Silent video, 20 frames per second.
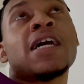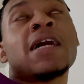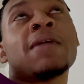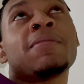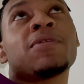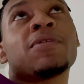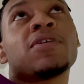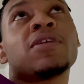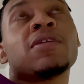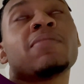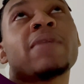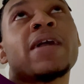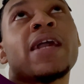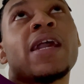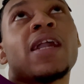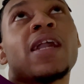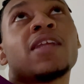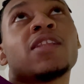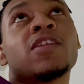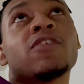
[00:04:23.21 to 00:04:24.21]
I'm going to
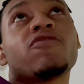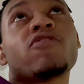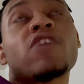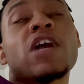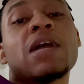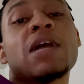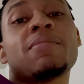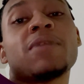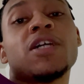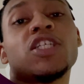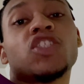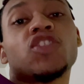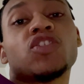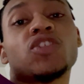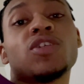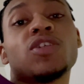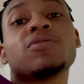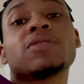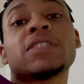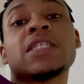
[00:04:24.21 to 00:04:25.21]
make the fried
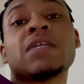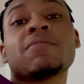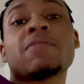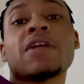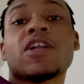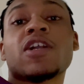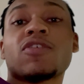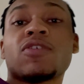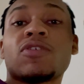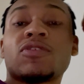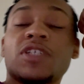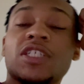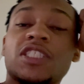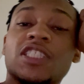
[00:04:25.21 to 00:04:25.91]
mushrooms and the macaroni.